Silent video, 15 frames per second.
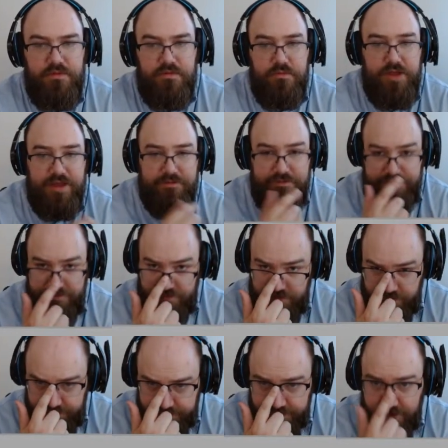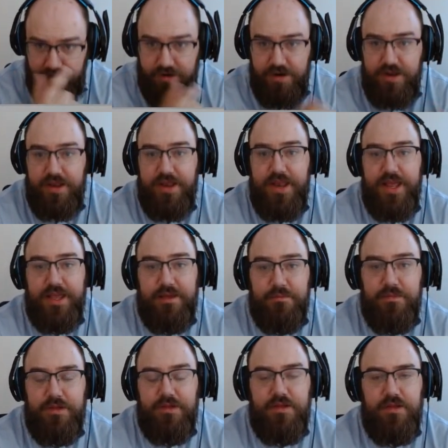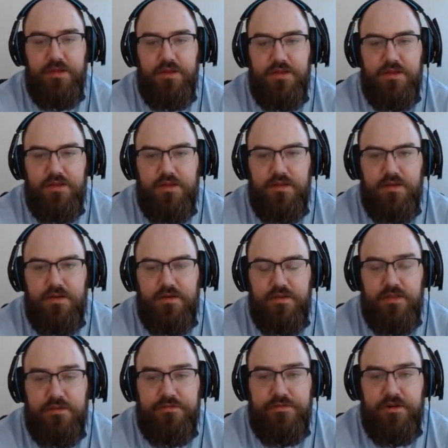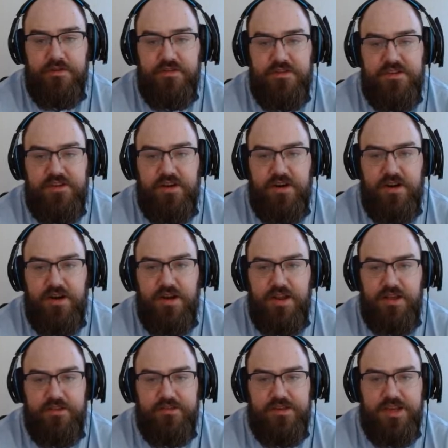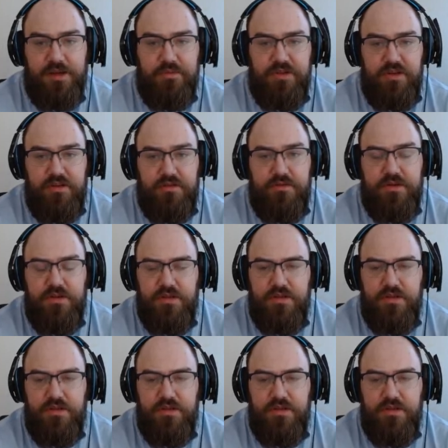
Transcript: we have 4 char in name. The first char is W.